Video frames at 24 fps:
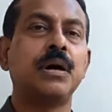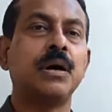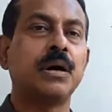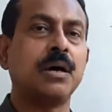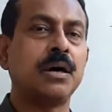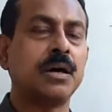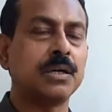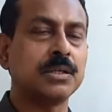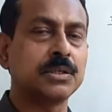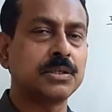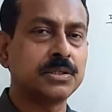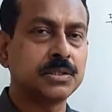
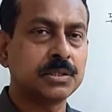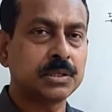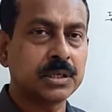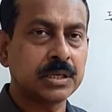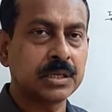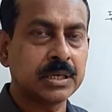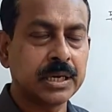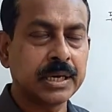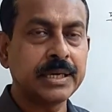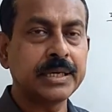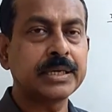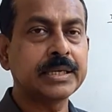a
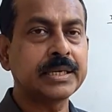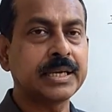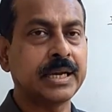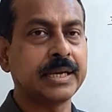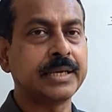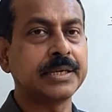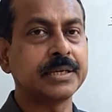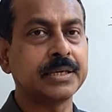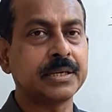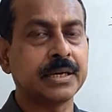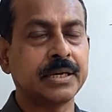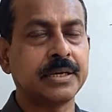current
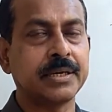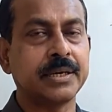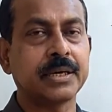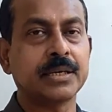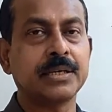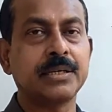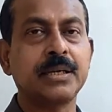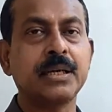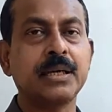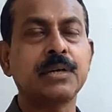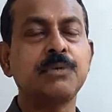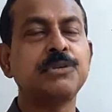carrying
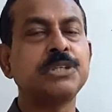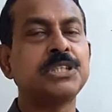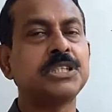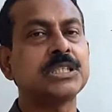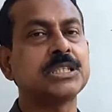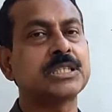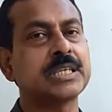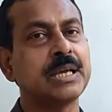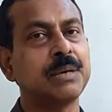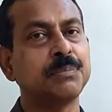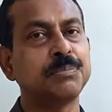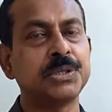conductor which is
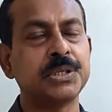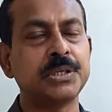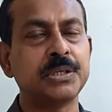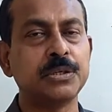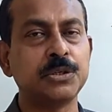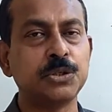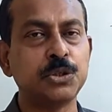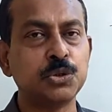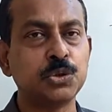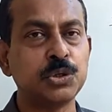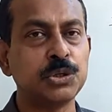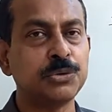kept in
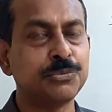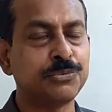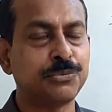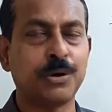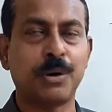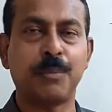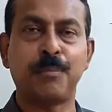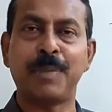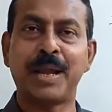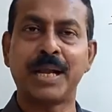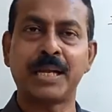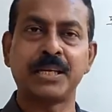
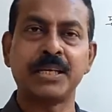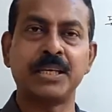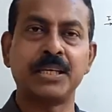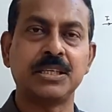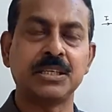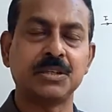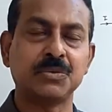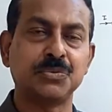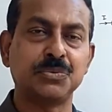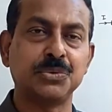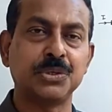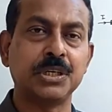uniform
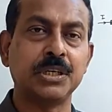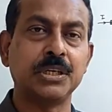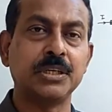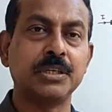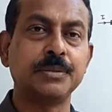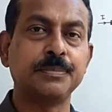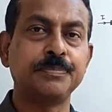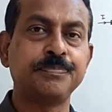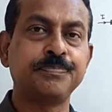magnetic field.